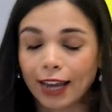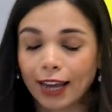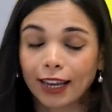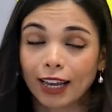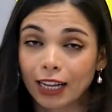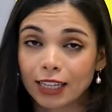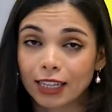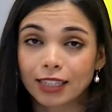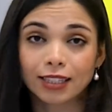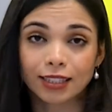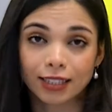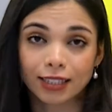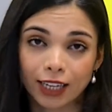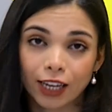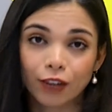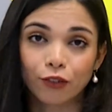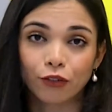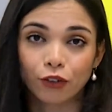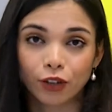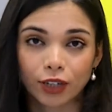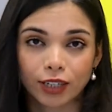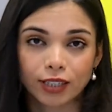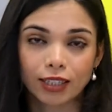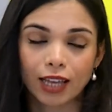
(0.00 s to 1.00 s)
I can't say,
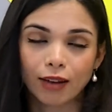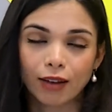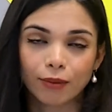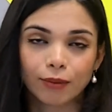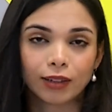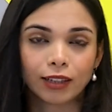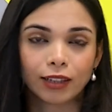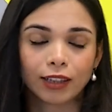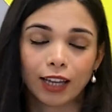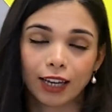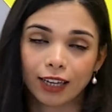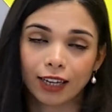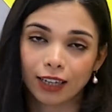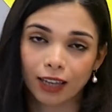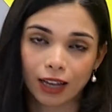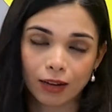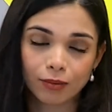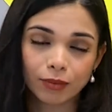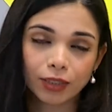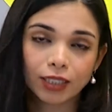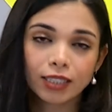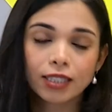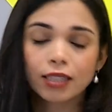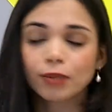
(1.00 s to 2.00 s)
for example, like
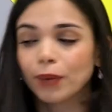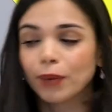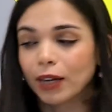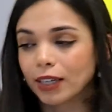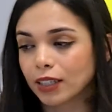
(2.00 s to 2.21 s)
a month,